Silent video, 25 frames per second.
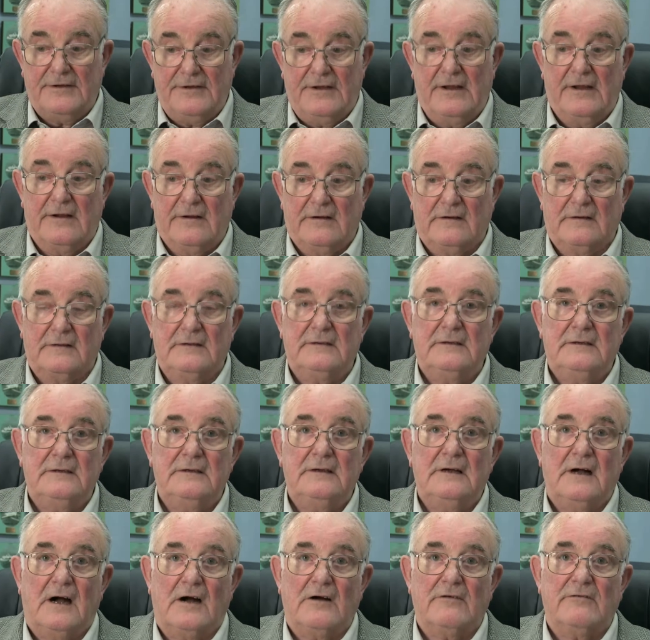year,
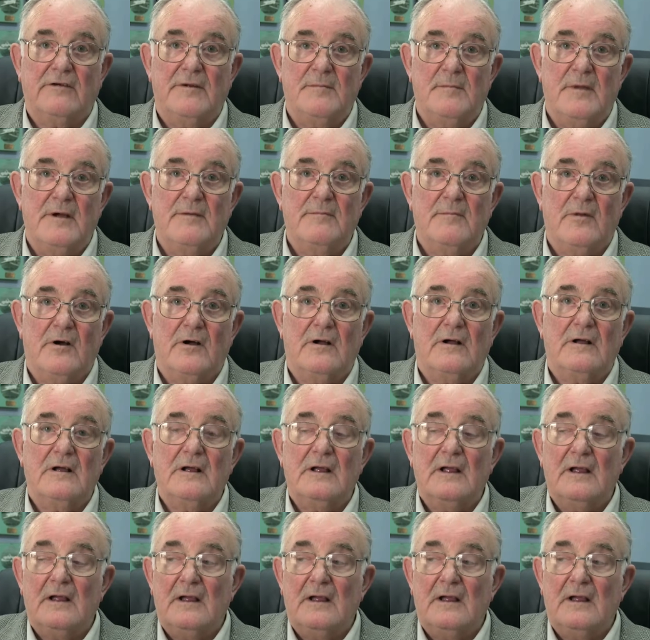I remember